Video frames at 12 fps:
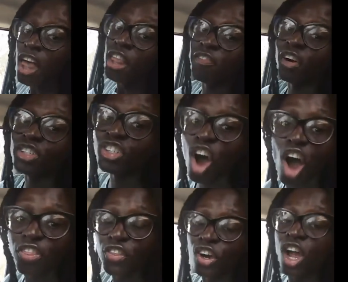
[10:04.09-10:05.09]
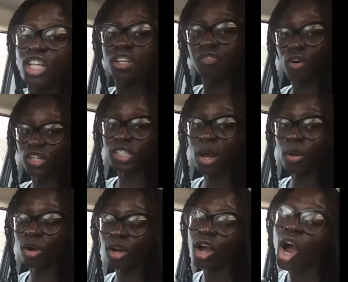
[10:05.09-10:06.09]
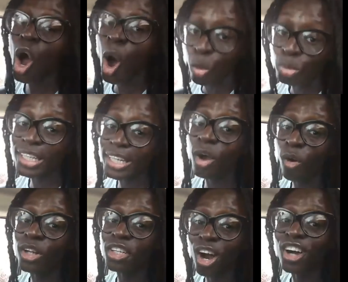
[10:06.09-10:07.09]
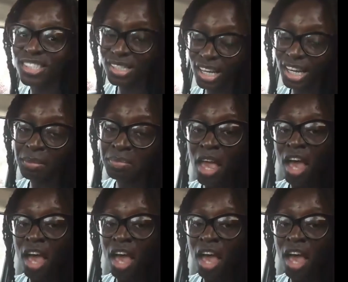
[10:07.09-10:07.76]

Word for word: the first author to focus my work only on dark skin,